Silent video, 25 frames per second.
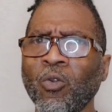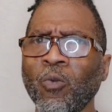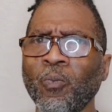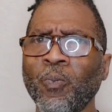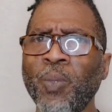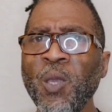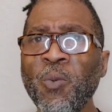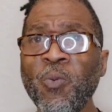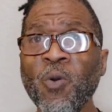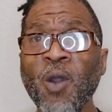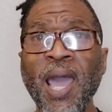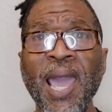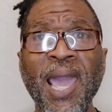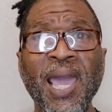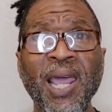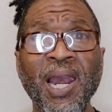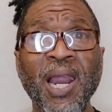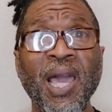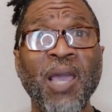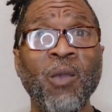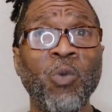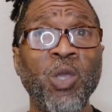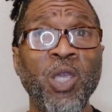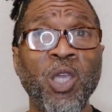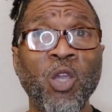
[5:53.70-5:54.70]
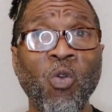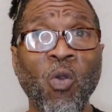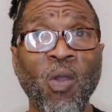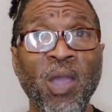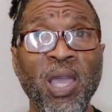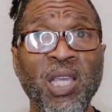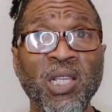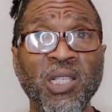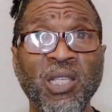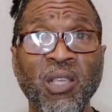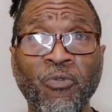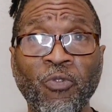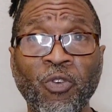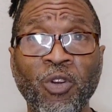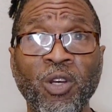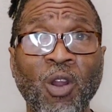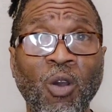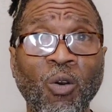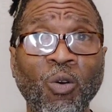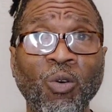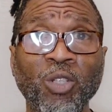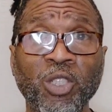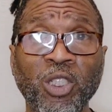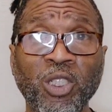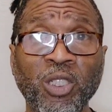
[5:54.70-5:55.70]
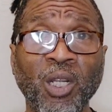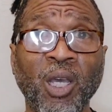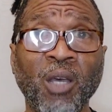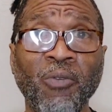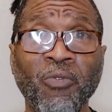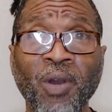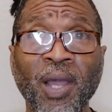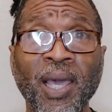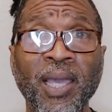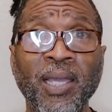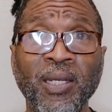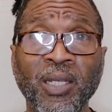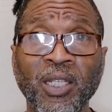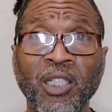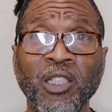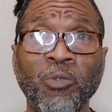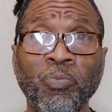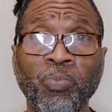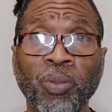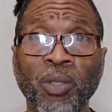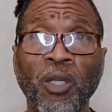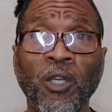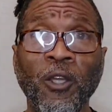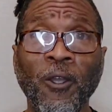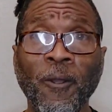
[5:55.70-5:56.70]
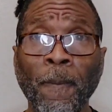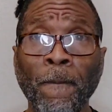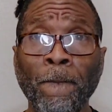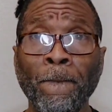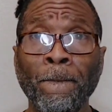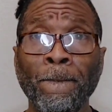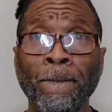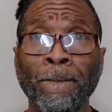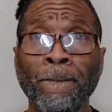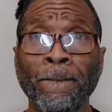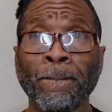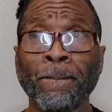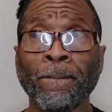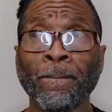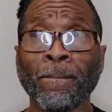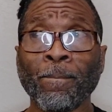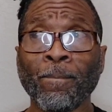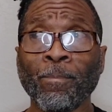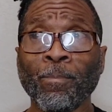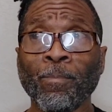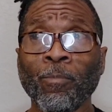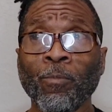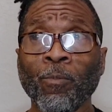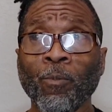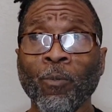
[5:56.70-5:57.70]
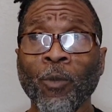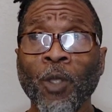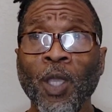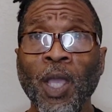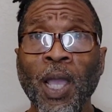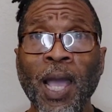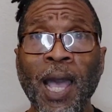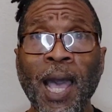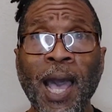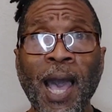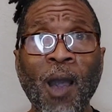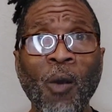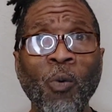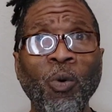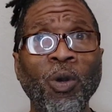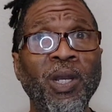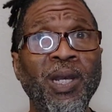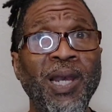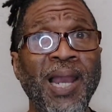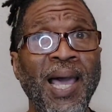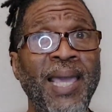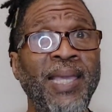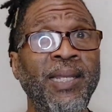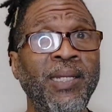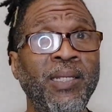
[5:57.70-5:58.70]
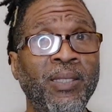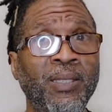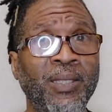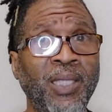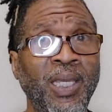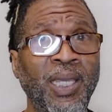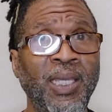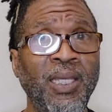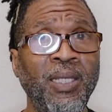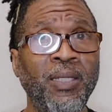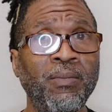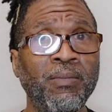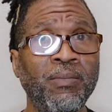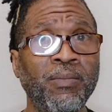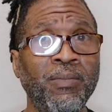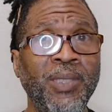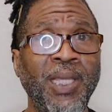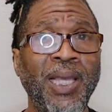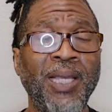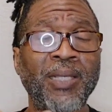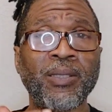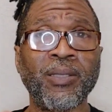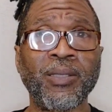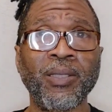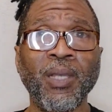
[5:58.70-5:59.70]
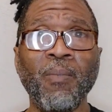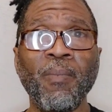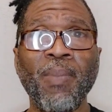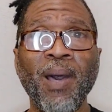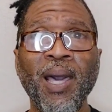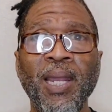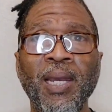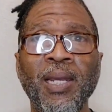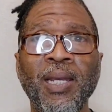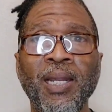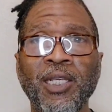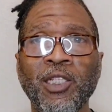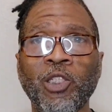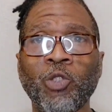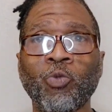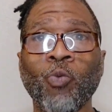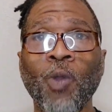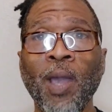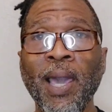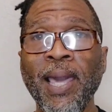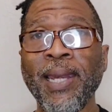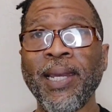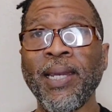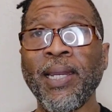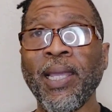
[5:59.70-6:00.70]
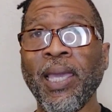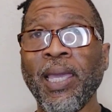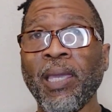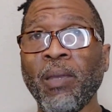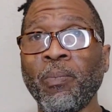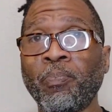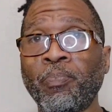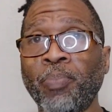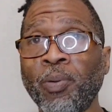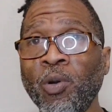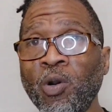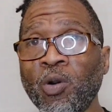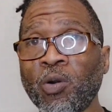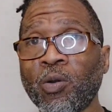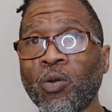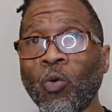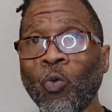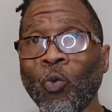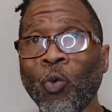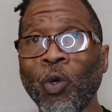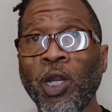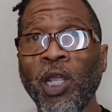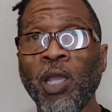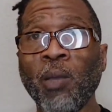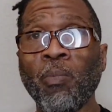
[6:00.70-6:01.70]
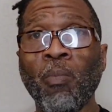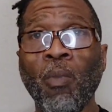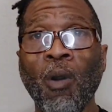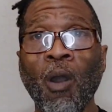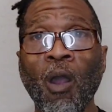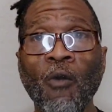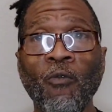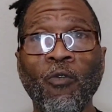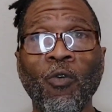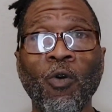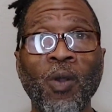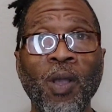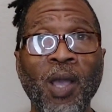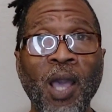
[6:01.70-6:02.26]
people act like we crazy for knowing stuff like this, but I would like to think that somebody that's writing a book with a Marvel